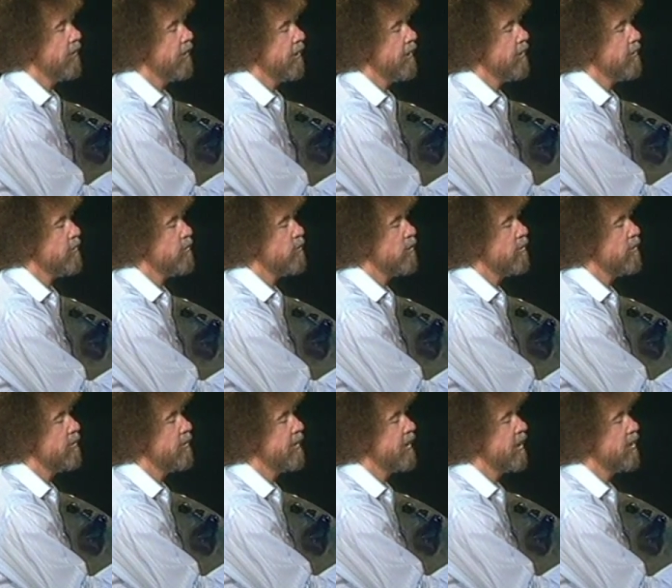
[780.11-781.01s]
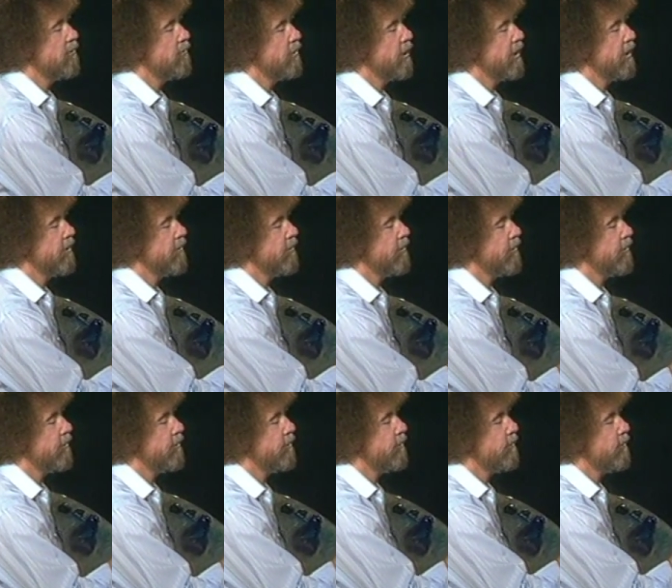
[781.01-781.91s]
here's where we begin putting on
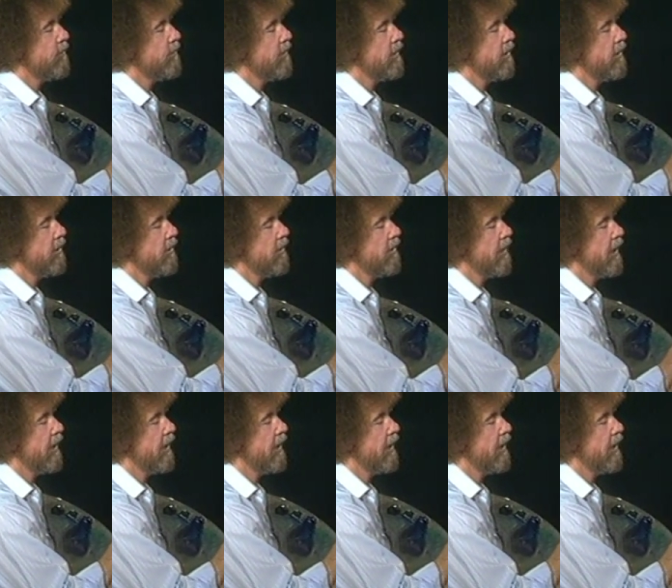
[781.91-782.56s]
all the little